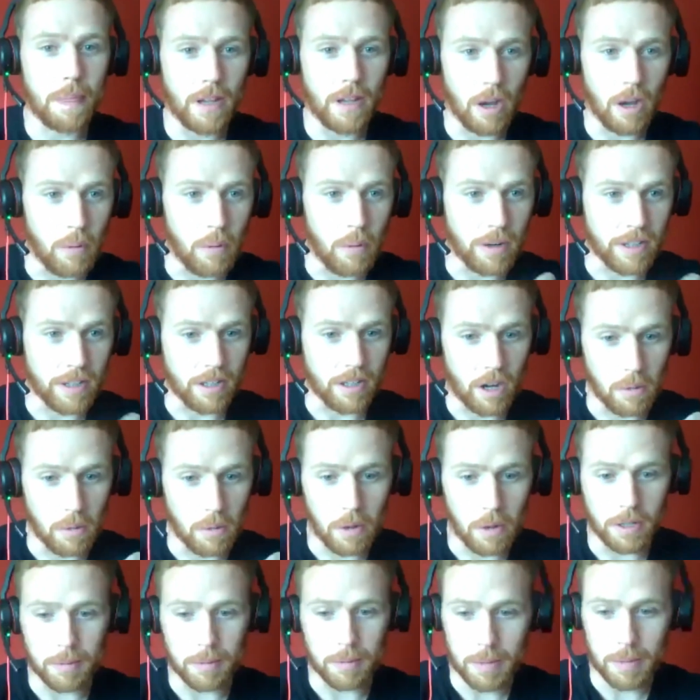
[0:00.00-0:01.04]
I wanna I
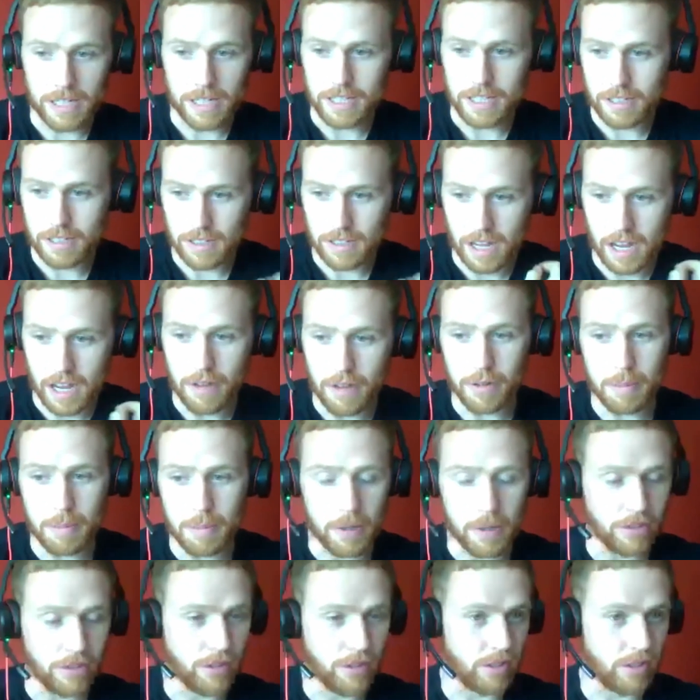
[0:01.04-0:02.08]
wanna make every
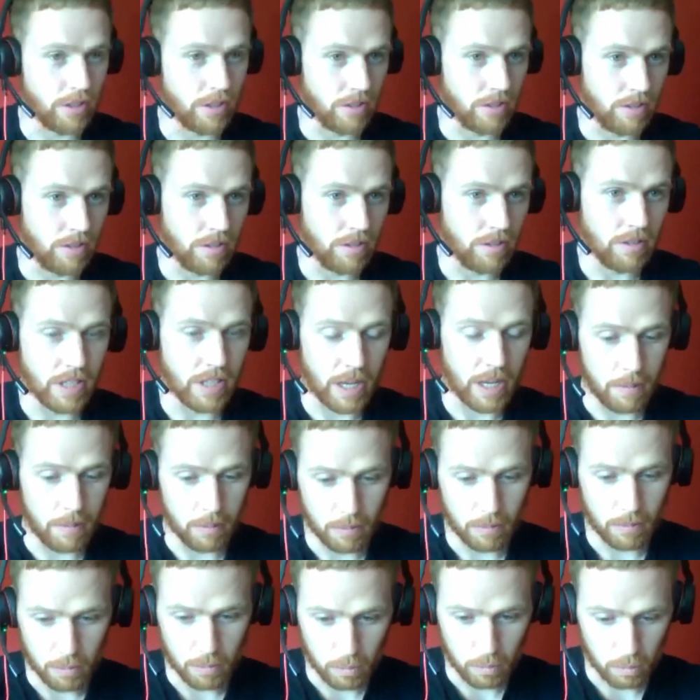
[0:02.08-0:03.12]
person that
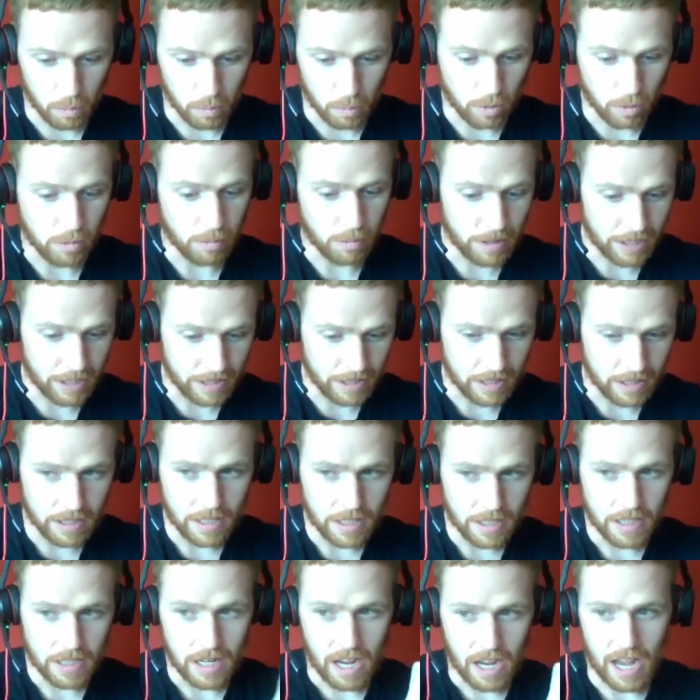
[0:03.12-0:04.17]
works with me
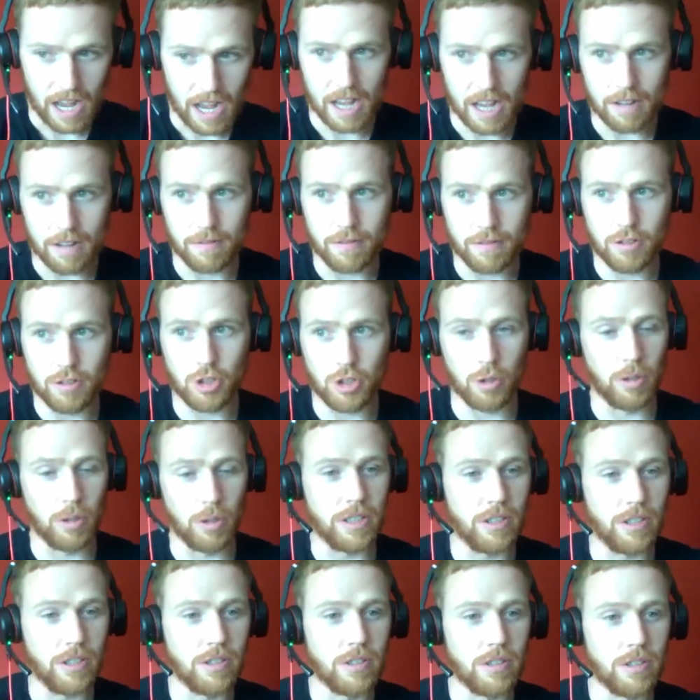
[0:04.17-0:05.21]
have
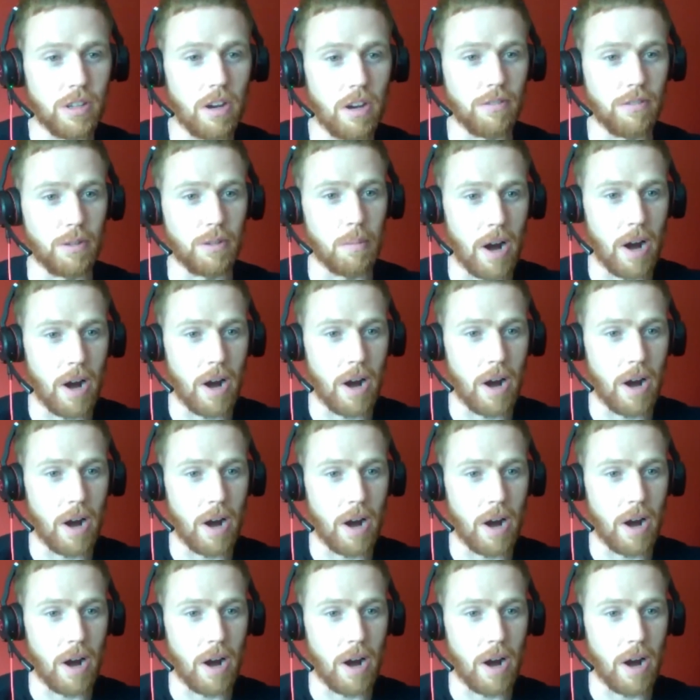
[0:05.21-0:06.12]
choice of the market